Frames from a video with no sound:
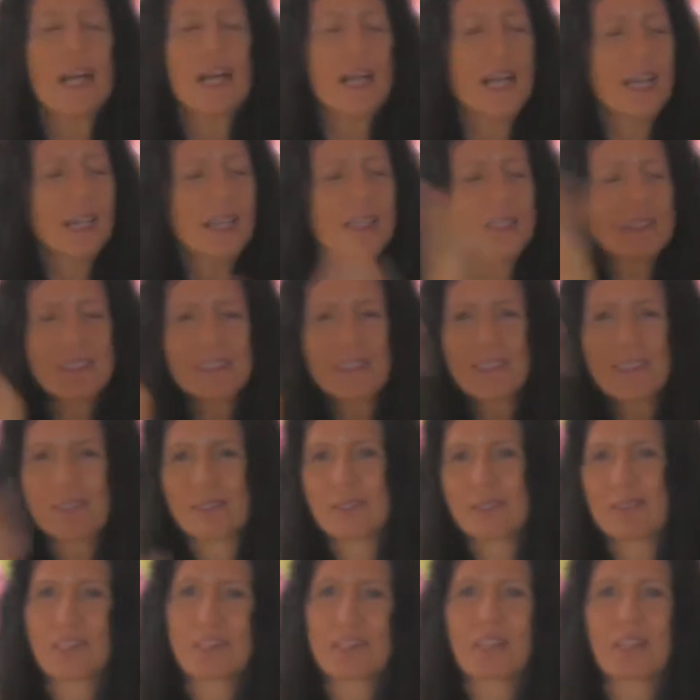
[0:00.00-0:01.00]
and
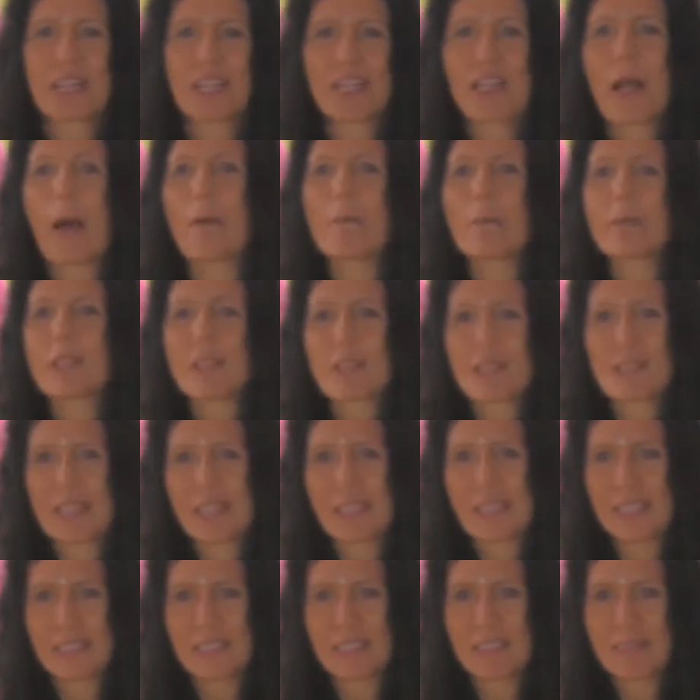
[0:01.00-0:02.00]
look it up years
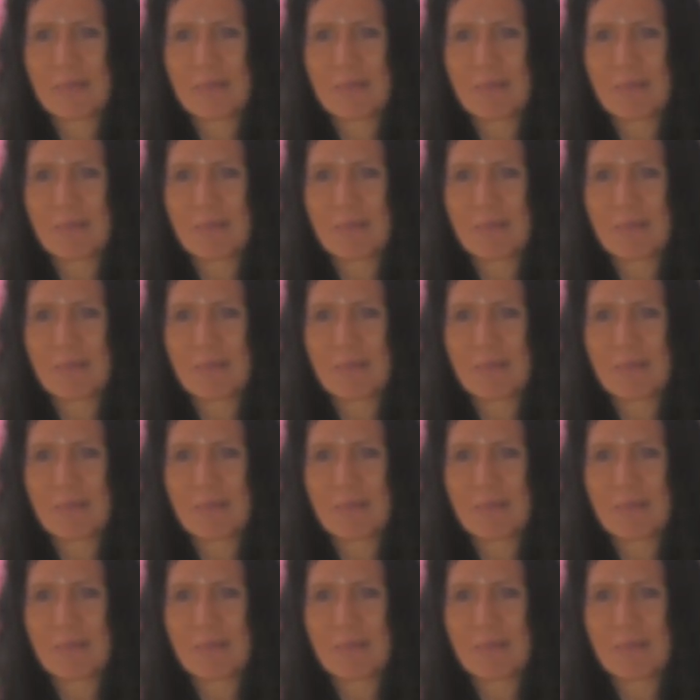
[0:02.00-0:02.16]
later.